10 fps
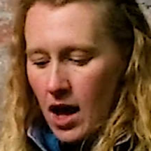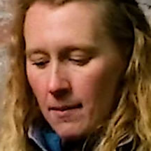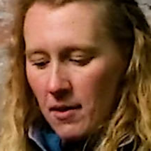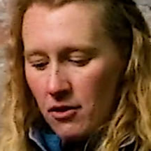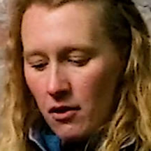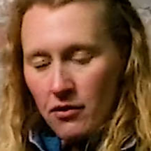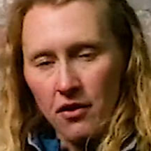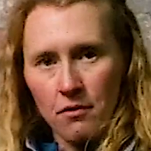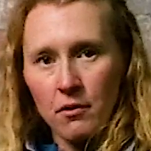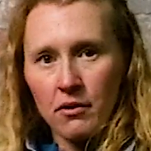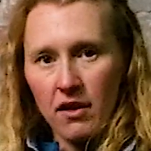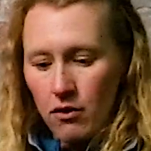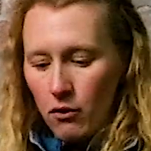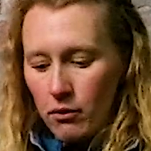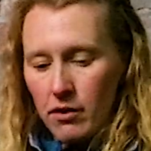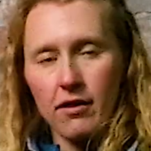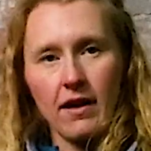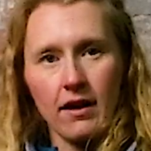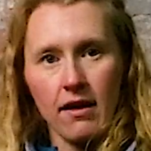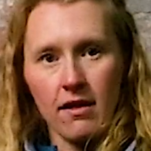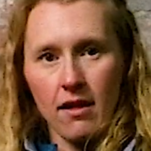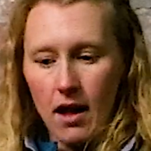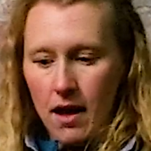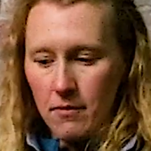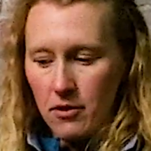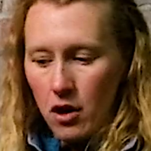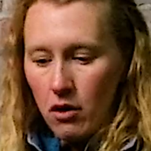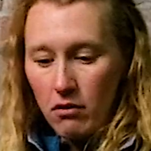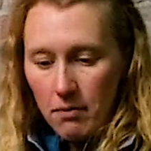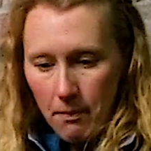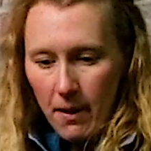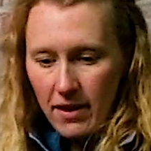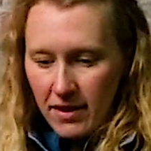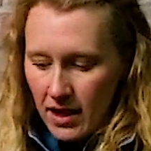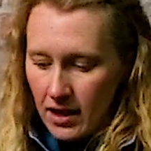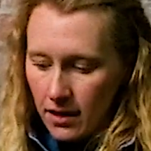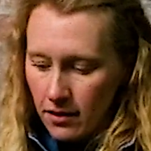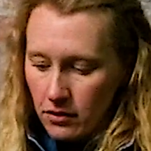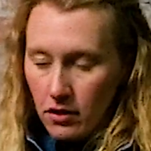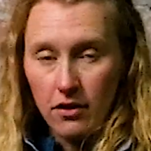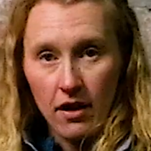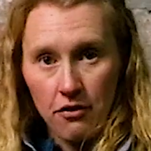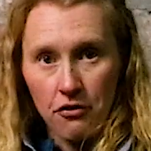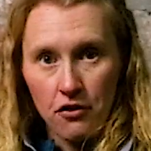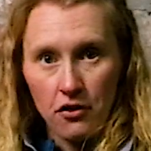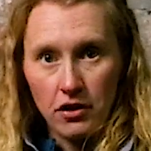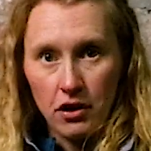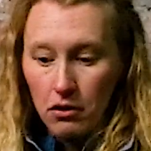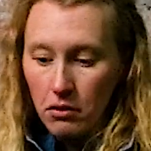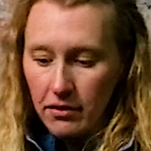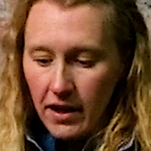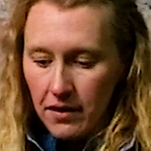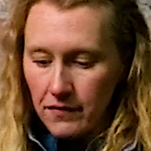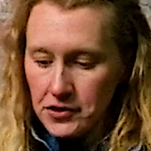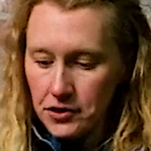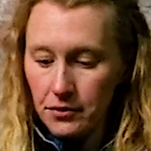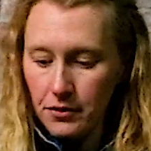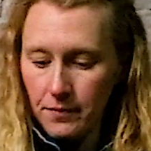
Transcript: It's not the smoothest or the thickest to hold, but it is a good and sturdy hold, that's for sure.